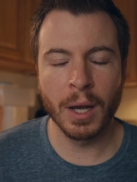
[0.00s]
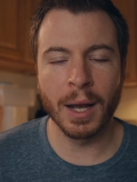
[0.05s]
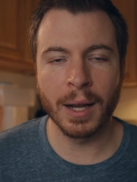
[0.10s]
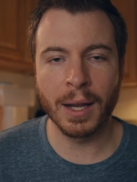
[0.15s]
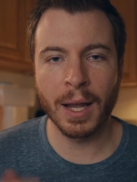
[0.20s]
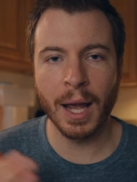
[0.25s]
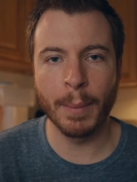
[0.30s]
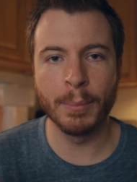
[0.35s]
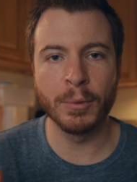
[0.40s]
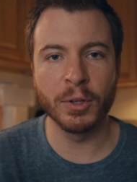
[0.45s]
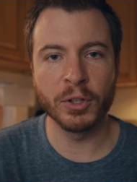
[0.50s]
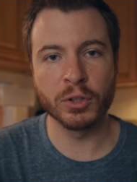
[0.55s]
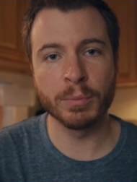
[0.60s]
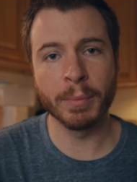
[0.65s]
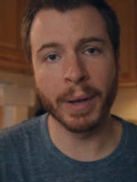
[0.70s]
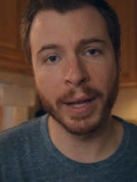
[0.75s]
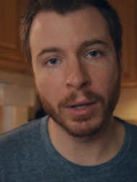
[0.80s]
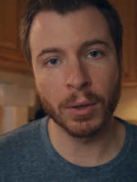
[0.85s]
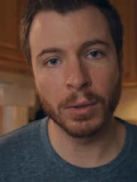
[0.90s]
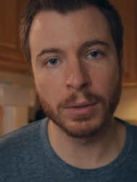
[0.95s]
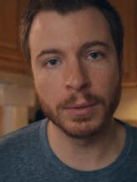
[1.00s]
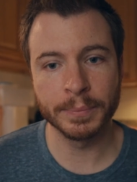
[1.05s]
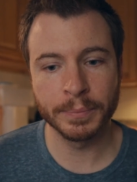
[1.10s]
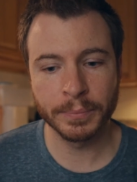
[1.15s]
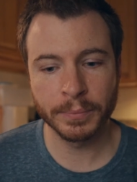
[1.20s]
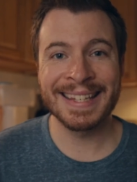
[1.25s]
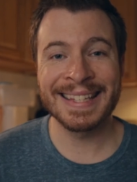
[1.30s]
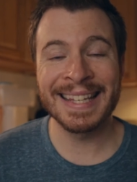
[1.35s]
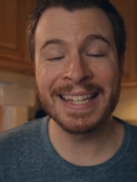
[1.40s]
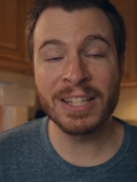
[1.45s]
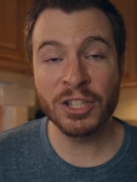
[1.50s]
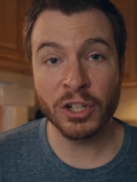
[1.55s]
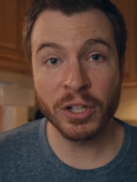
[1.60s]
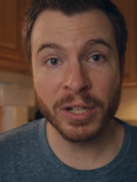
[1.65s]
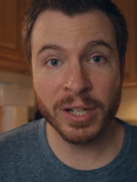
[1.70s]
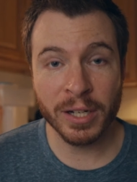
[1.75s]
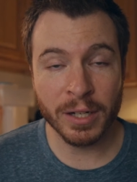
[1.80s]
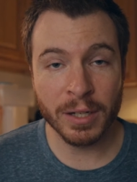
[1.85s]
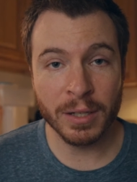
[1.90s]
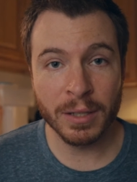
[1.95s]
accomplish my goal. Since
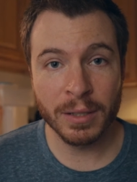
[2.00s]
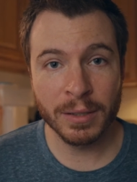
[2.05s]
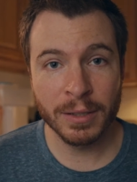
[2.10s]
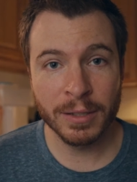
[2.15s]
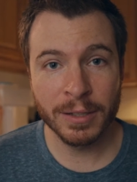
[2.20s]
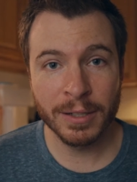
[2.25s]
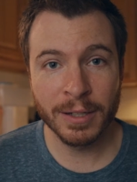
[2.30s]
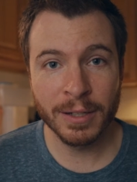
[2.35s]
you're here,